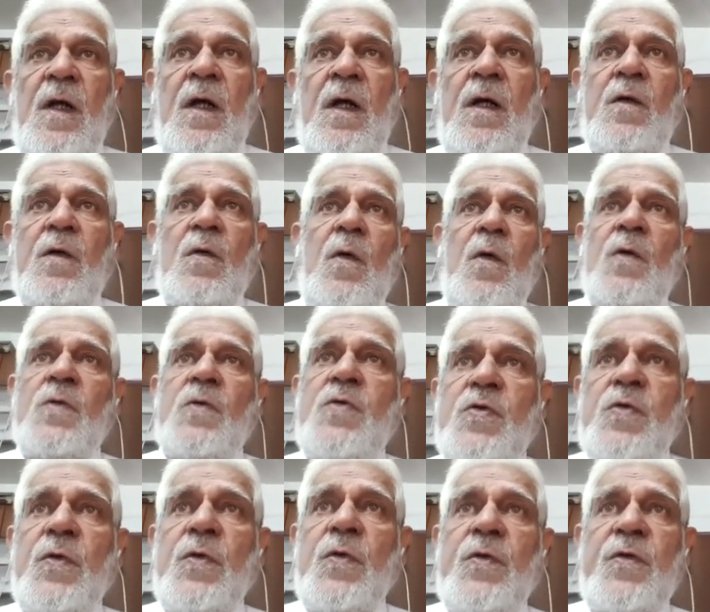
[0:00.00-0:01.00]
are
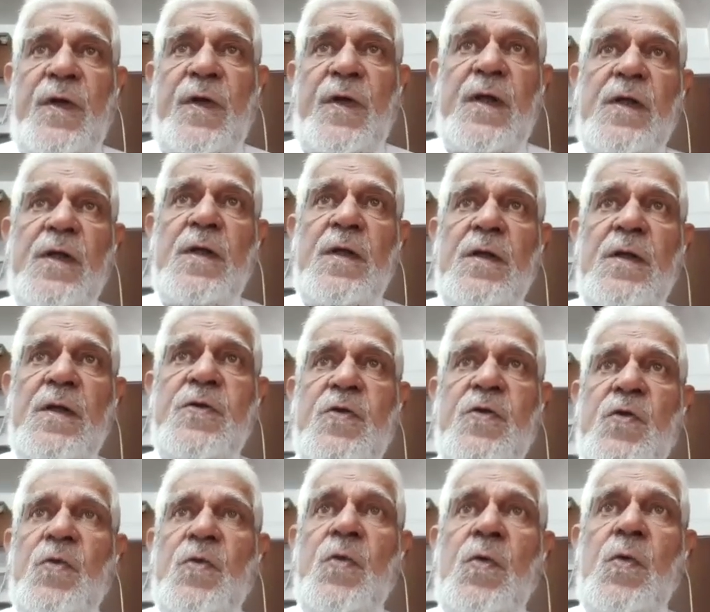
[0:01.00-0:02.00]
also triggers
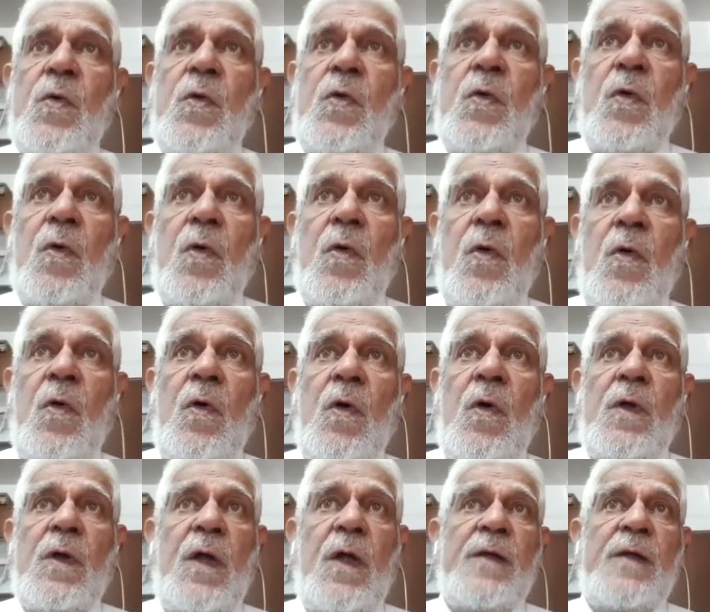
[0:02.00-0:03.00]
to
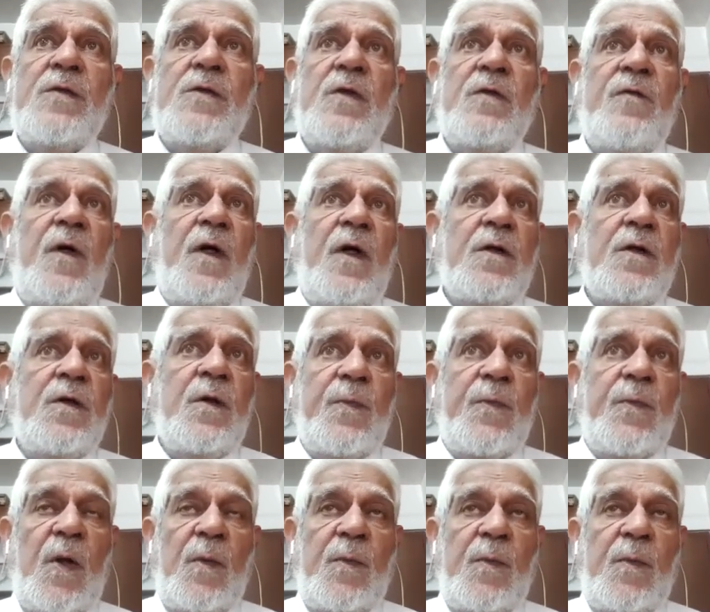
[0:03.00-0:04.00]
all kinds of other
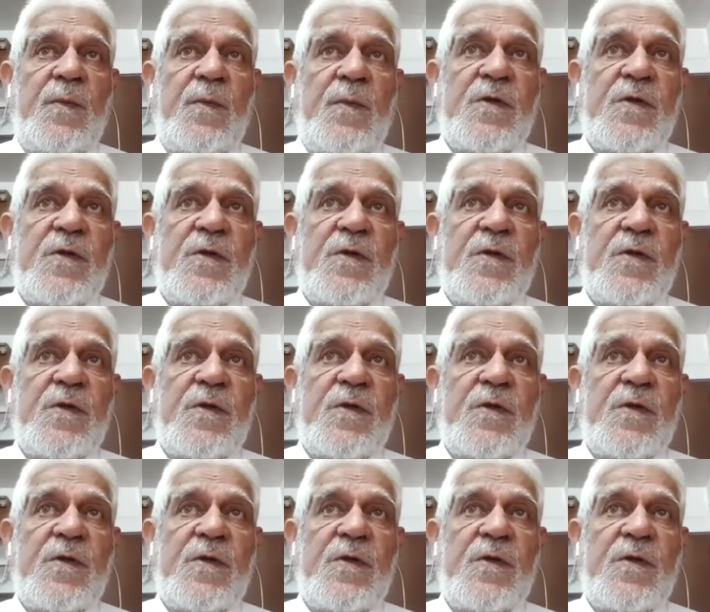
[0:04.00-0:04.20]
problems.